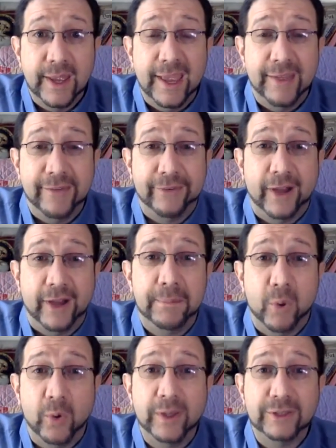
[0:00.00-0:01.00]
if
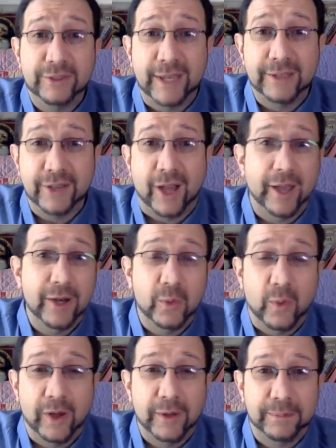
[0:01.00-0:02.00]
a boy says, I
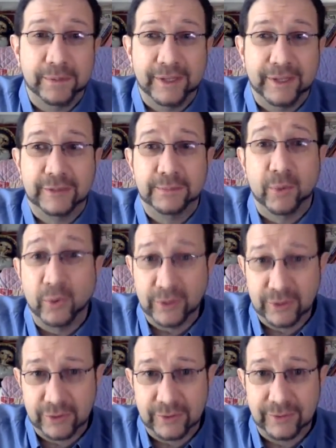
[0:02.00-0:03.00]
don't want to play
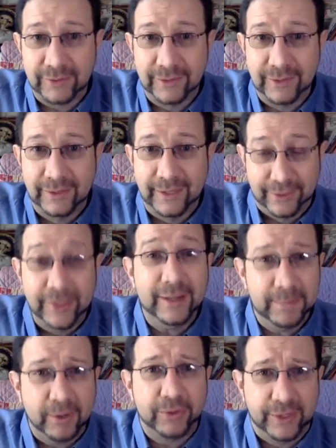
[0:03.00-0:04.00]
sports, like, think
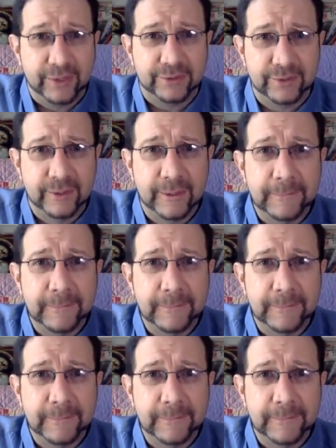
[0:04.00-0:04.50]
about this.